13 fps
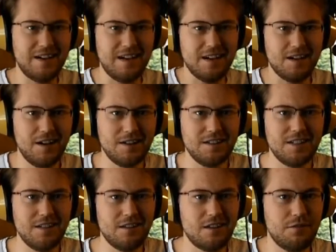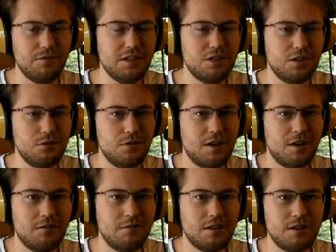Nikon
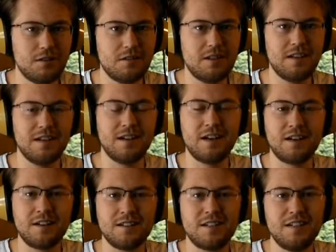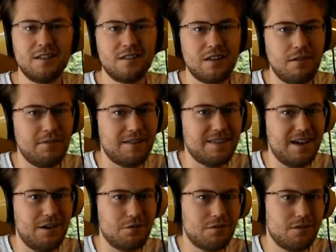D7200. The Nikon
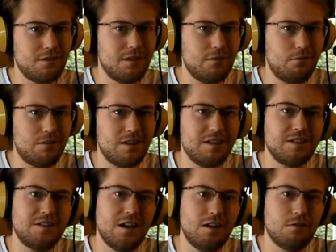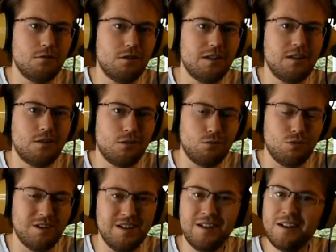D7000 series in general is
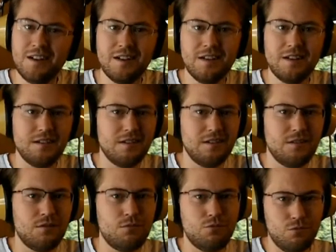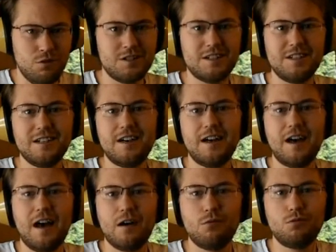what
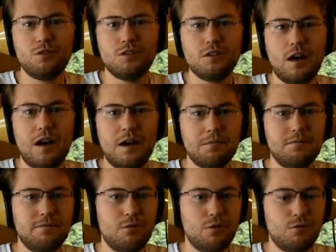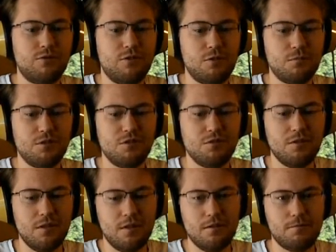I would opt for
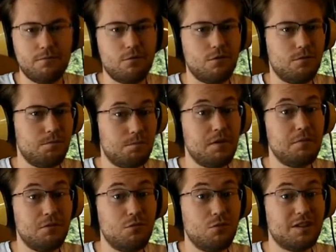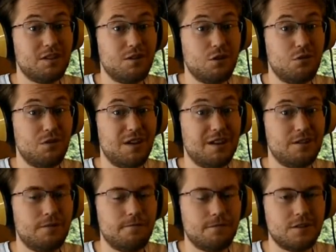people who want to go
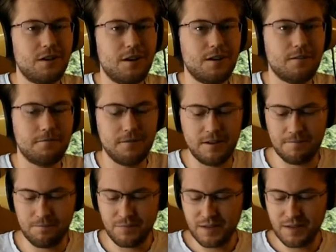into photography